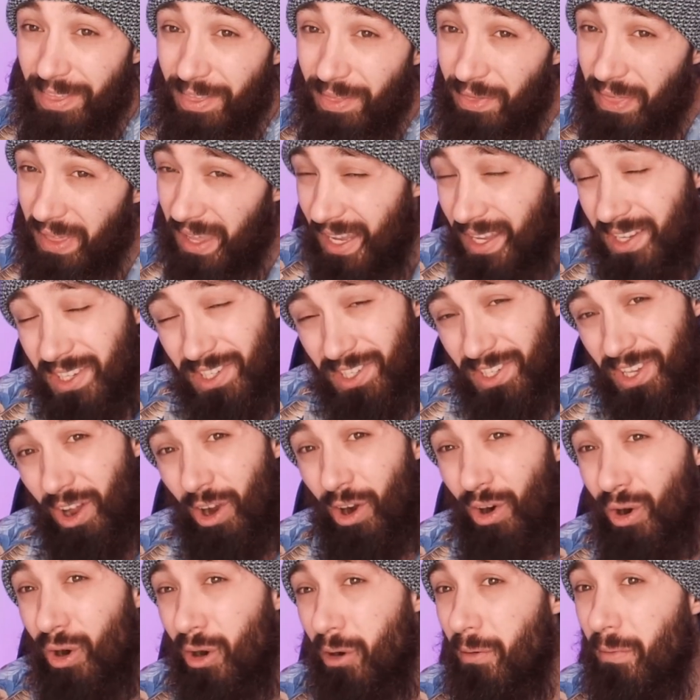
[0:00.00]
These
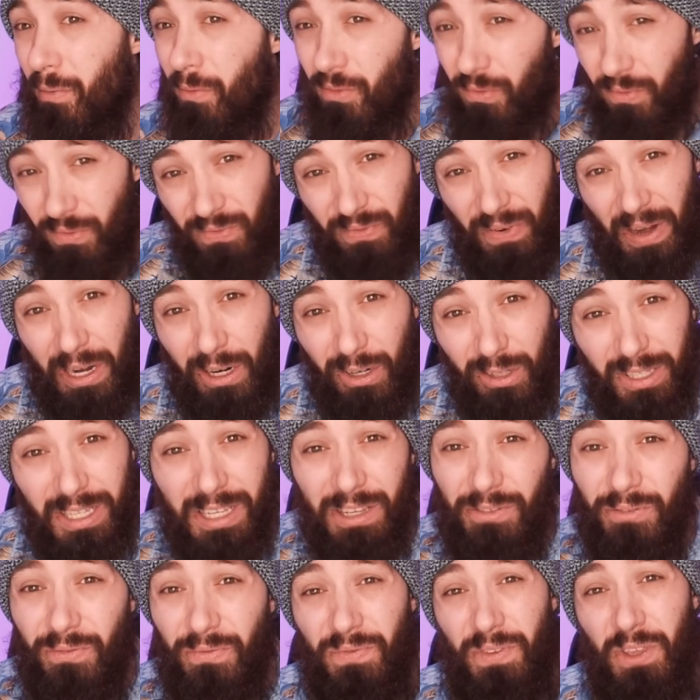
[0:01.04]
are
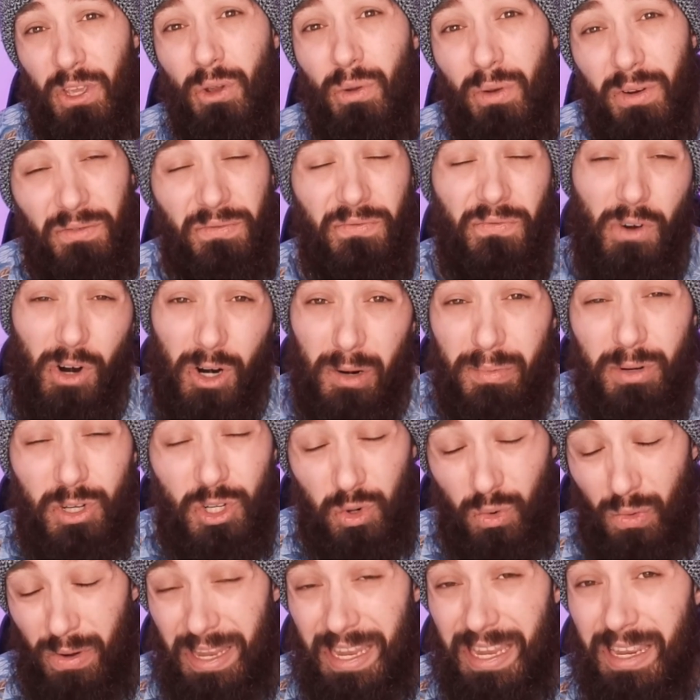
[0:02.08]
fairly few and far
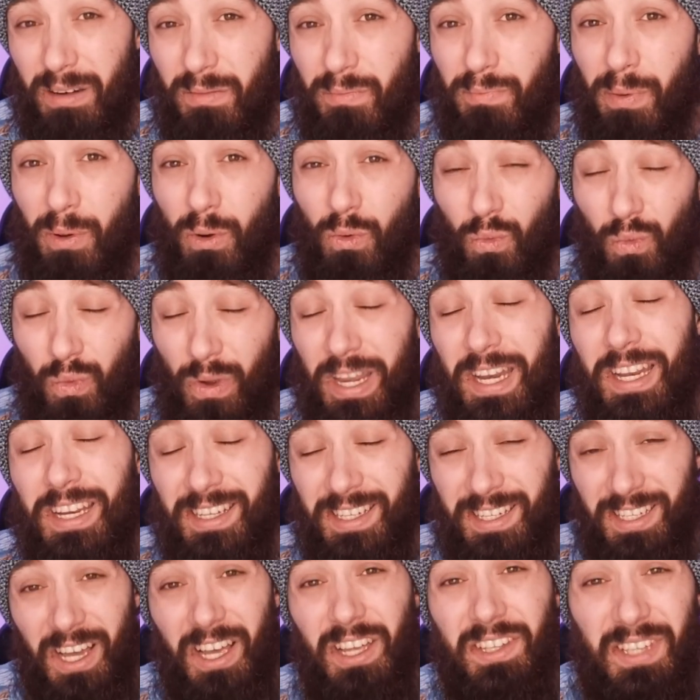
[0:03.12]
between, but when
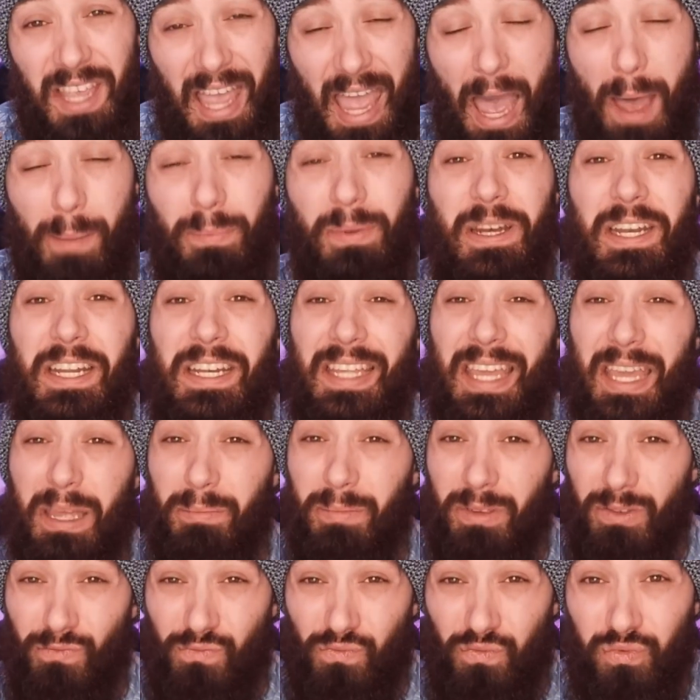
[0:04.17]
it does happen, it can
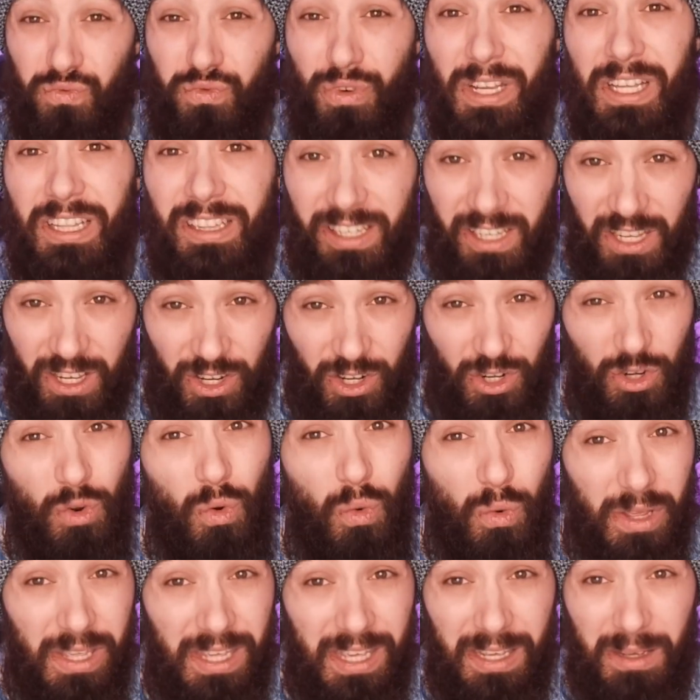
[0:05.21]
be really
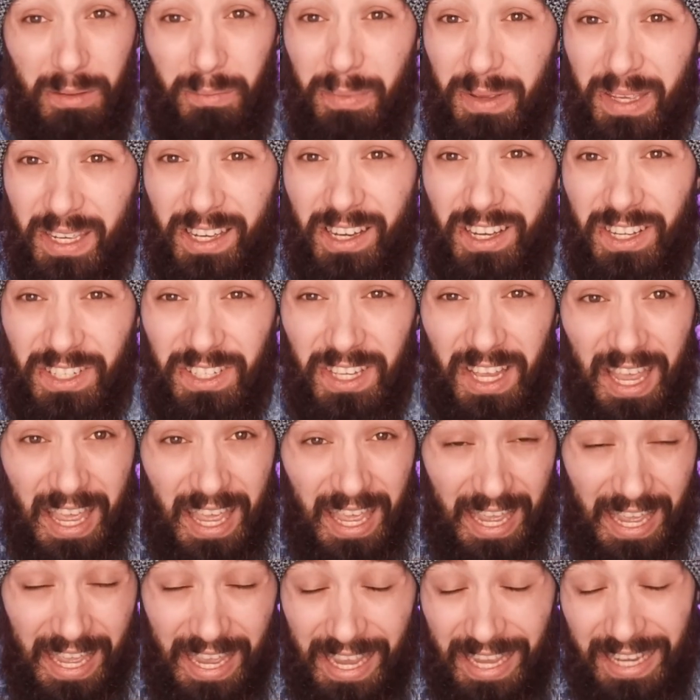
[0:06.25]
annoying because
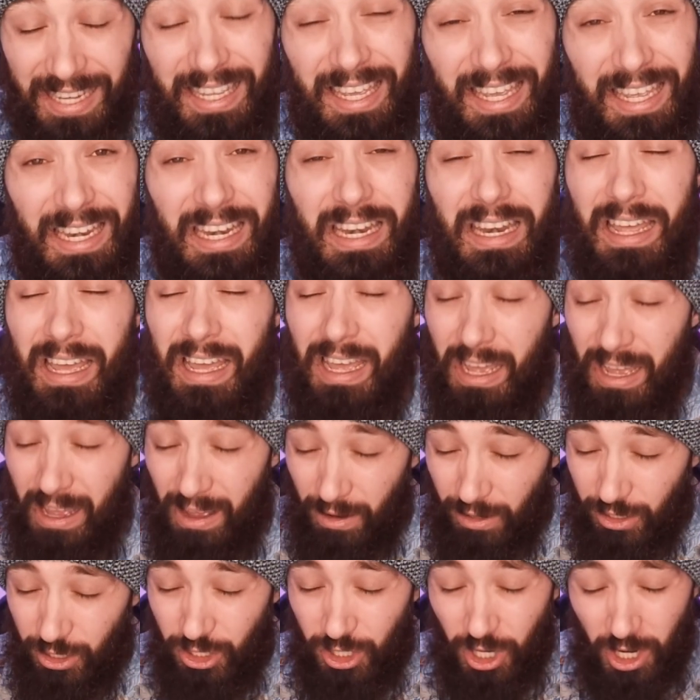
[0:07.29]
it can
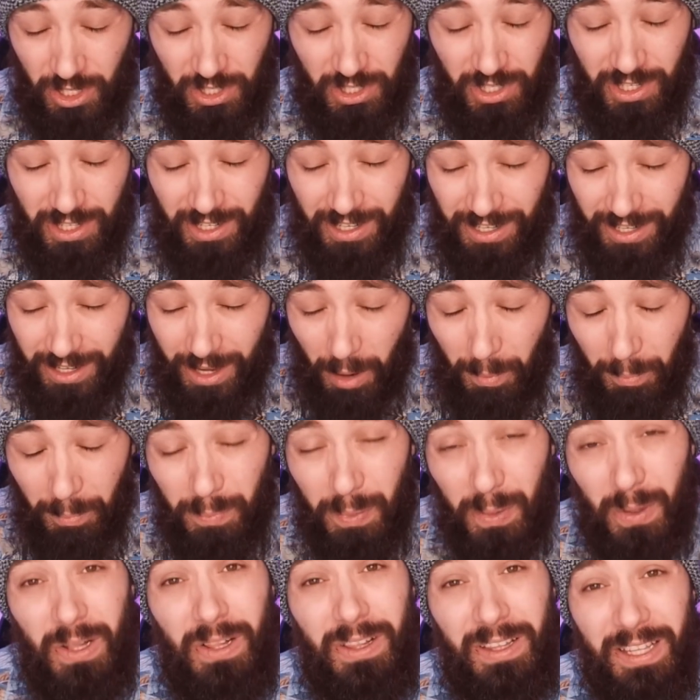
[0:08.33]
just
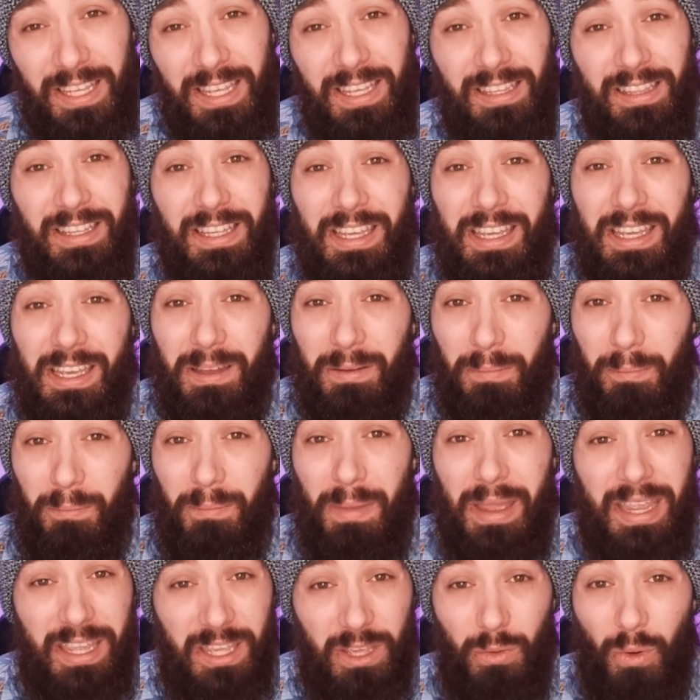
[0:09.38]
completely
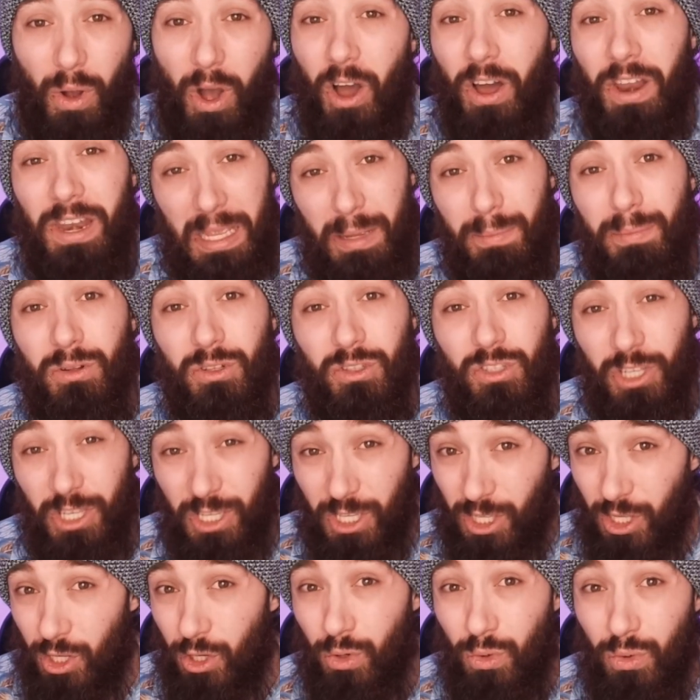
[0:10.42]
make you unable to
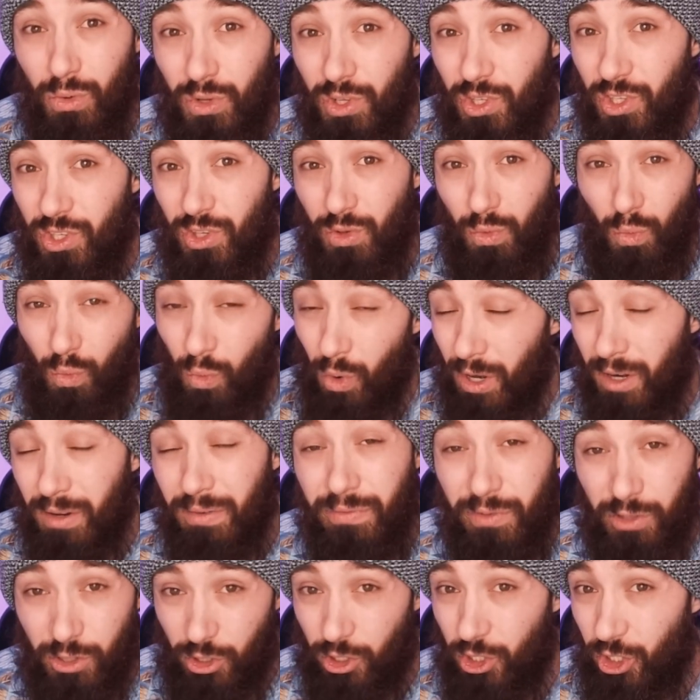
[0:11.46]
use one
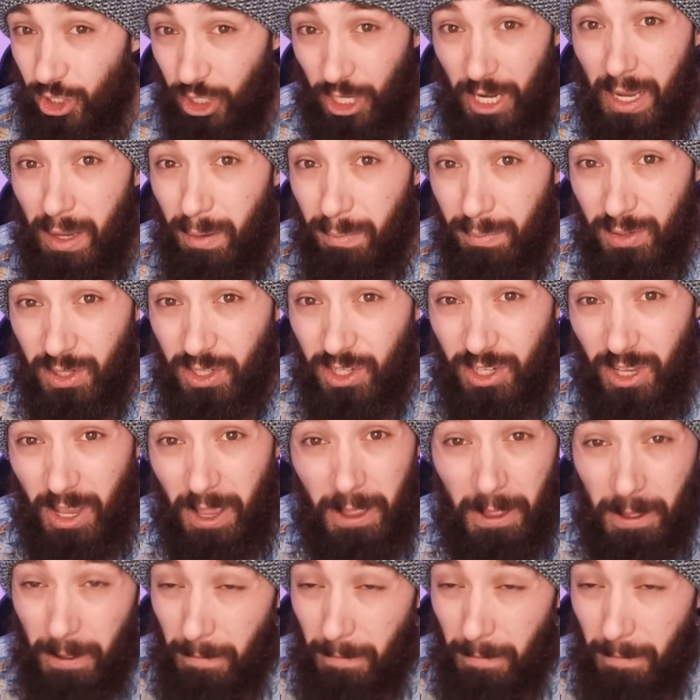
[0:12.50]
of your ships,